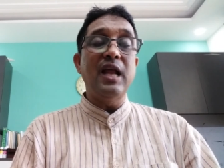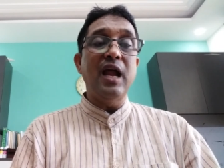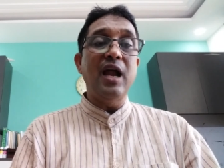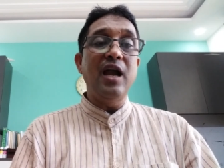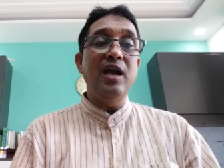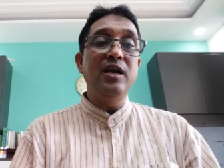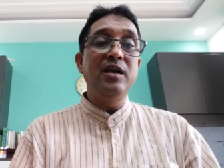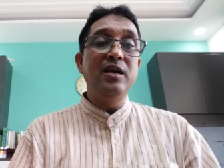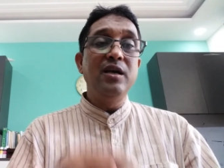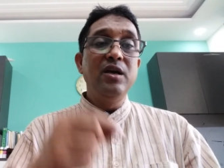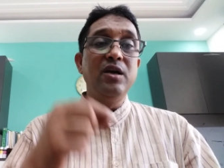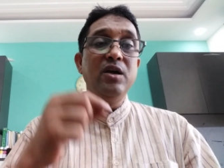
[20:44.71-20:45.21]

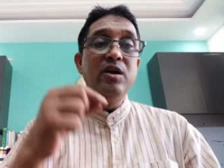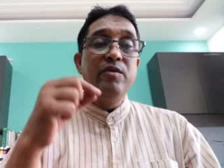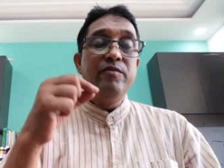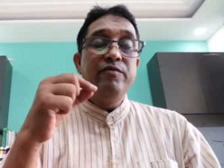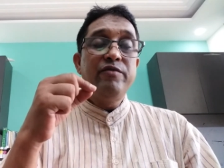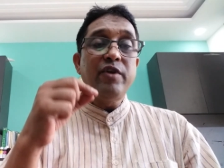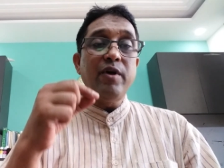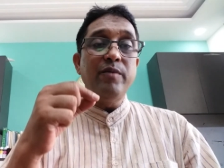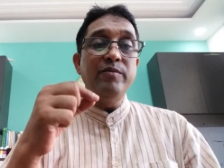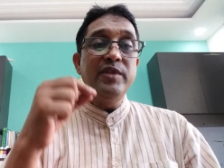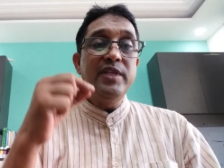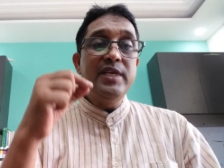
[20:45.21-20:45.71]
And
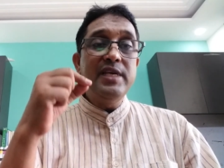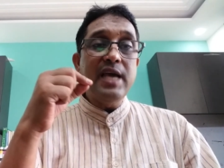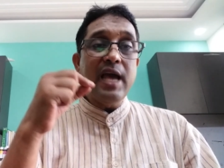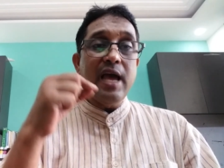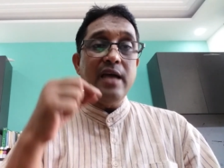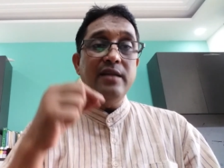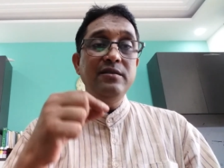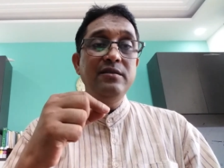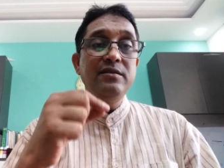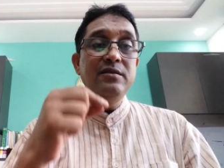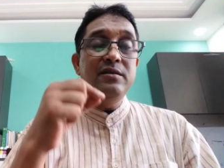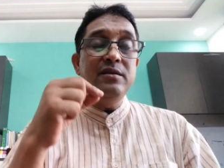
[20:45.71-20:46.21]
from the
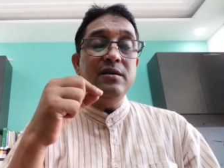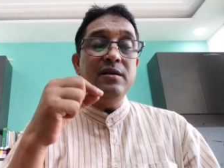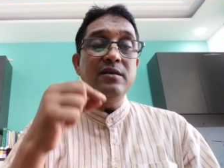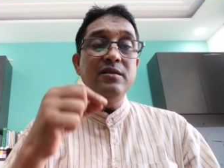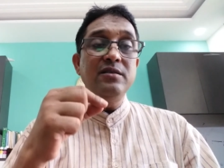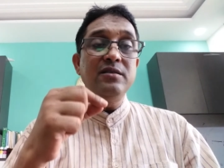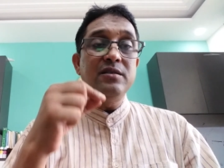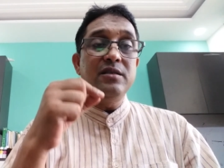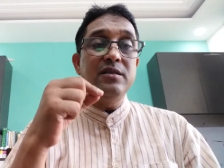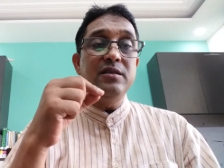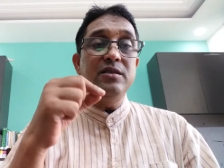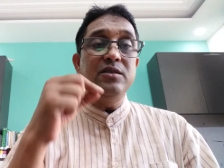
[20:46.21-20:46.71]
ancient
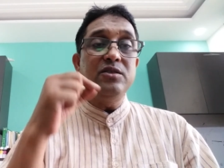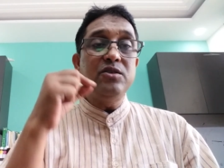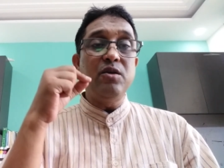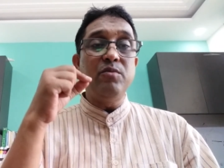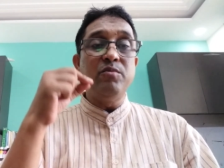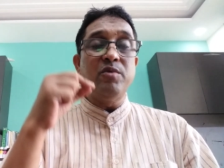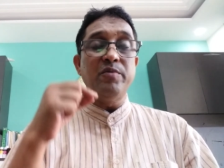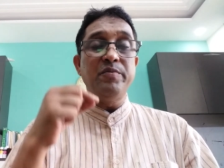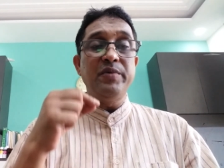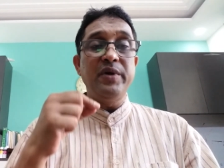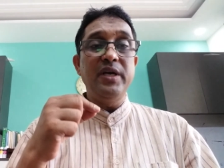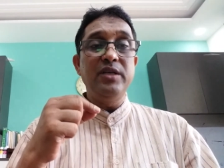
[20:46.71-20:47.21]

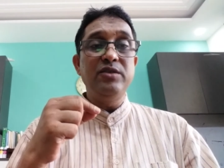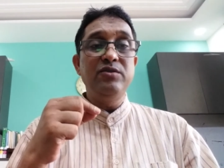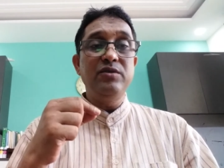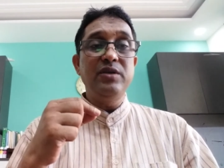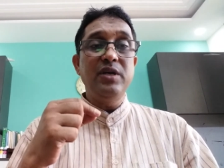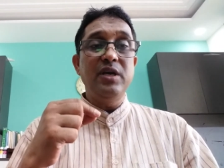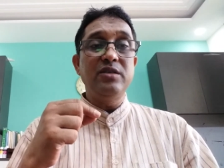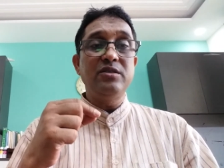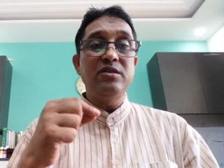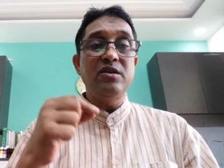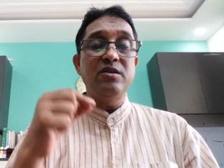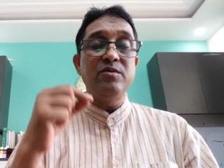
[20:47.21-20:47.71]
system of
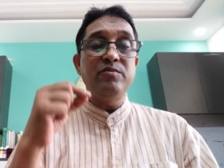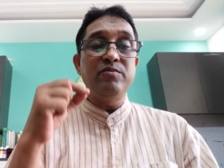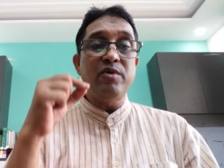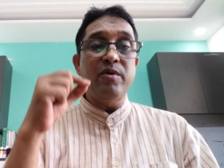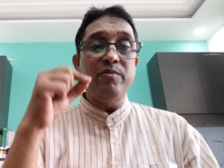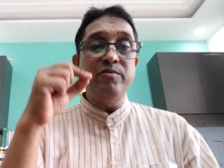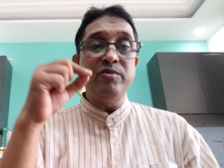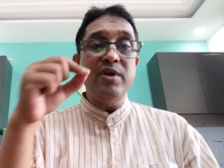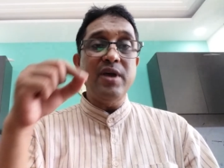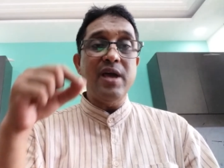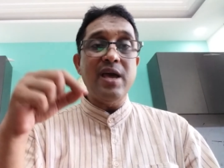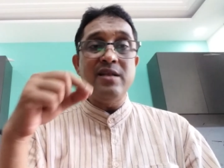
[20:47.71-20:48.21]
education,
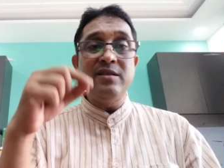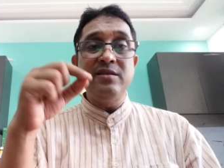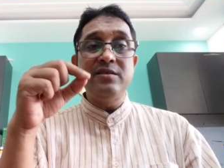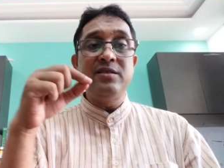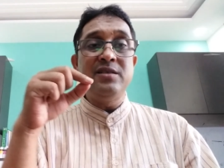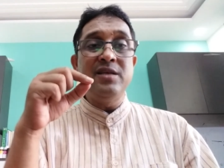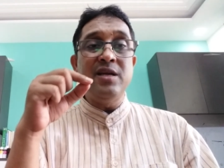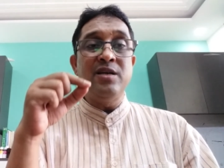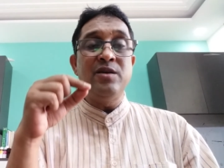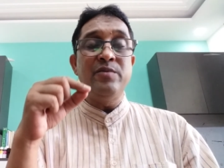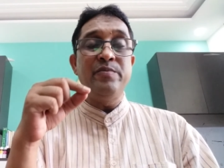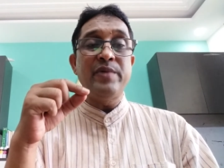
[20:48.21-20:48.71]
from the
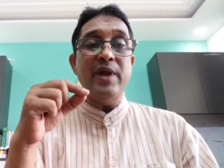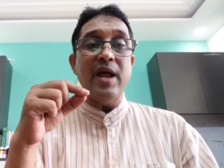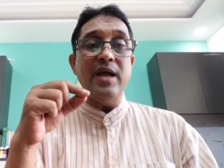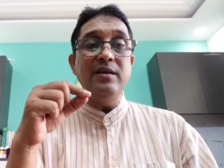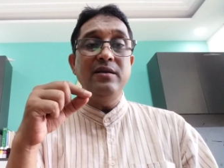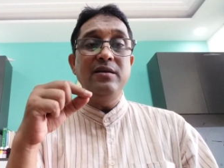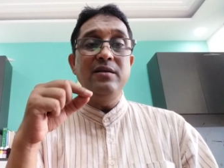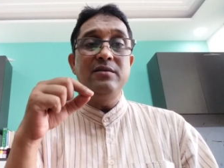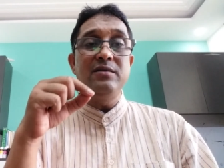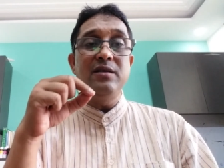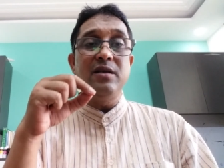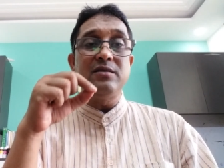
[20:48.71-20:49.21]
ancient
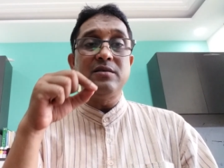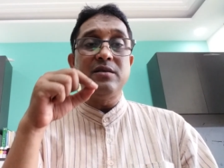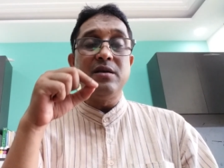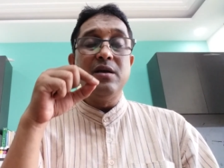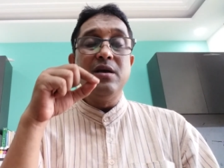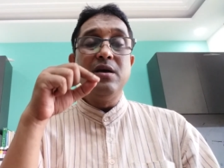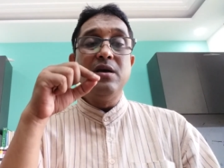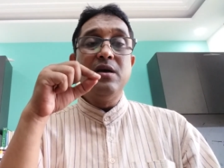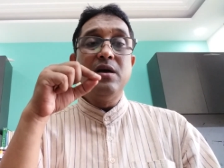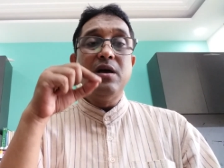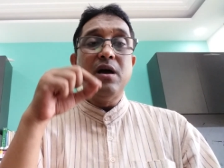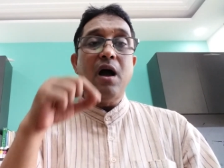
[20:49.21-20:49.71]
practices,
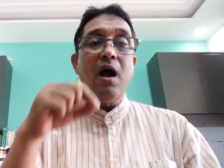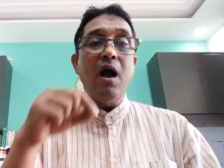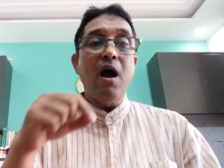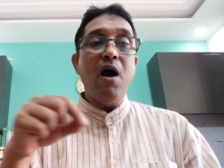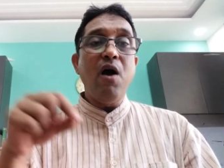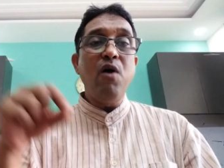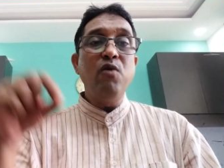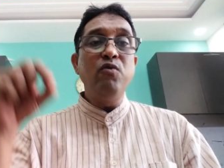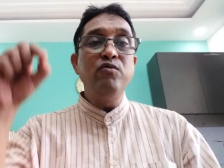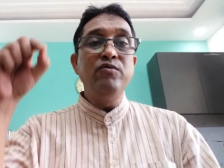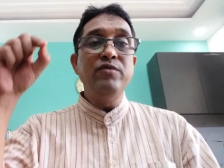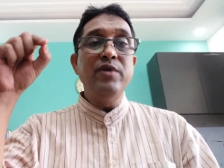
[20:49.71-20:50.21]

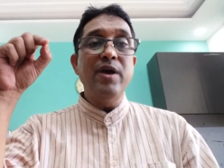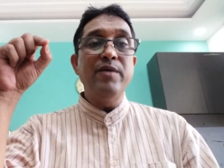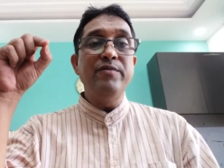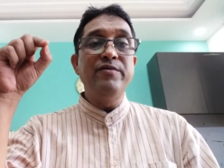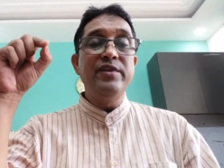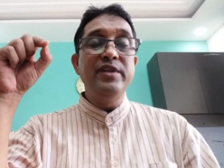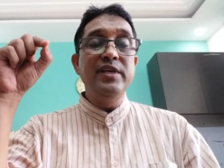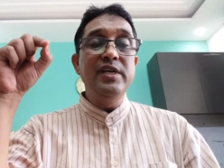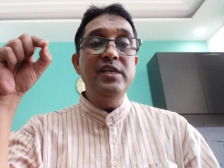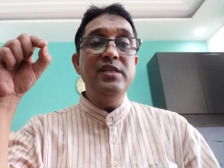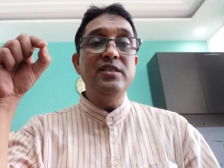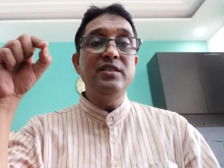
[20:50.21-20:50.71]
how we
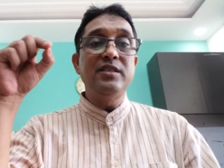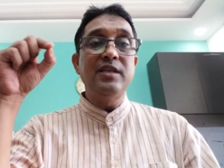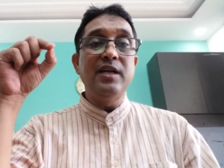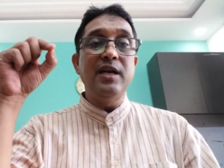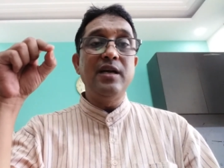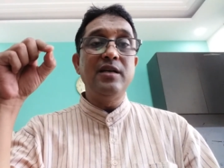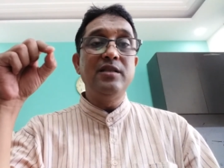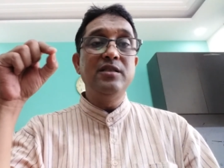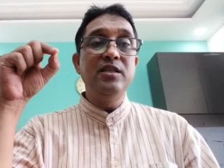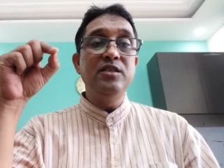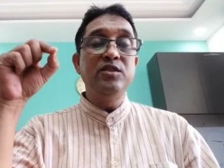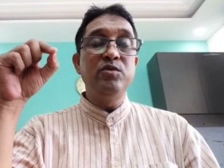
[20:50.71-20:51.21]
have reached
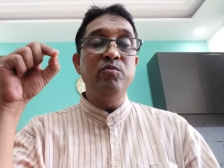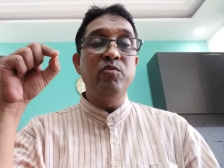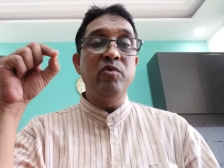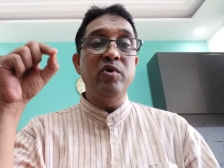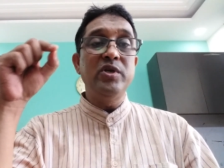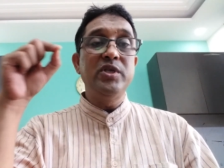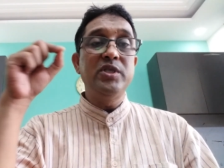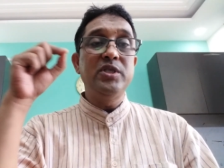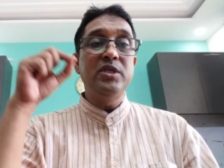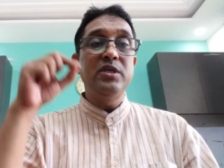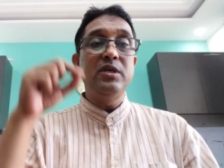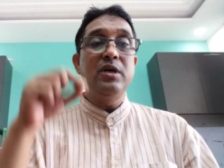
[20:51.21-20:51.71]
at this
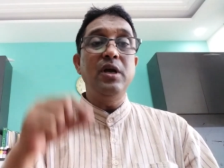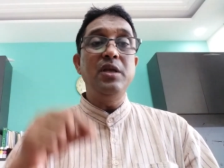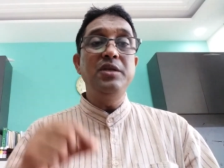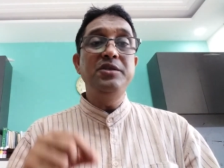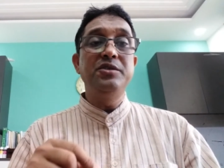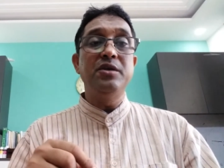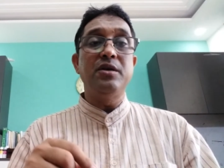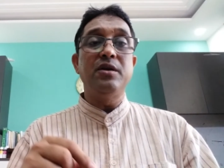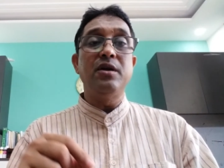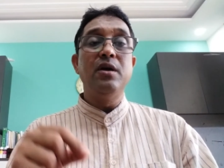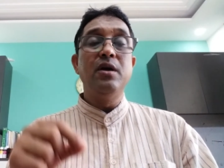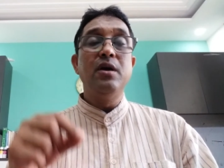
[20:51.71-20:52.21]
modern
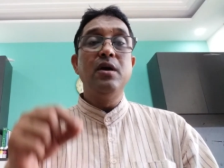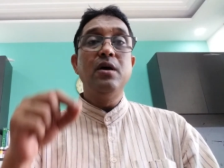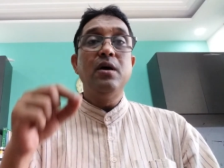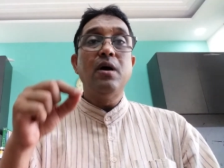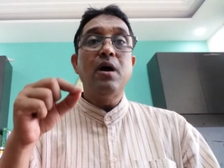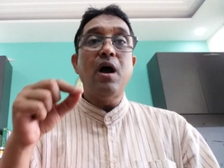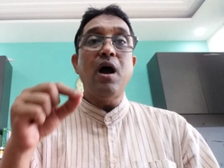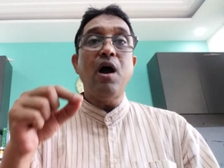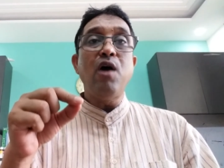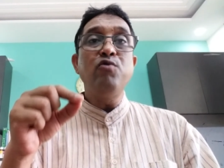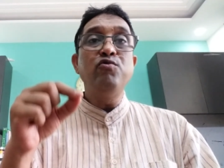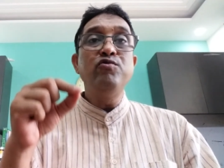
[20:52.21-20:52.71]
culture,
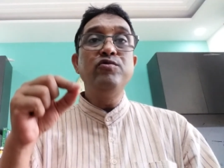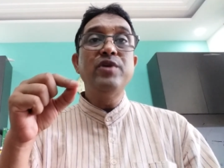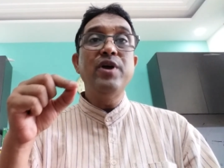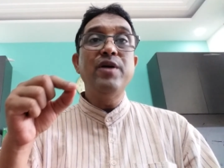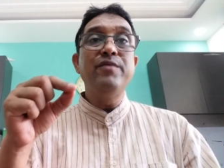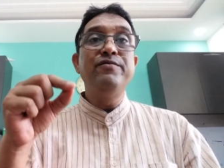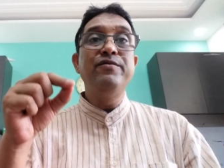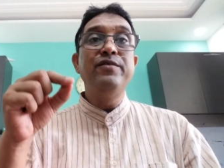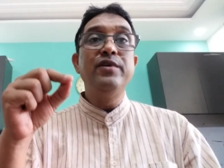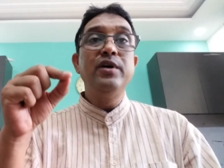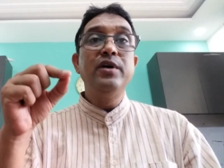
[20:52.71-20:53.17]
how we have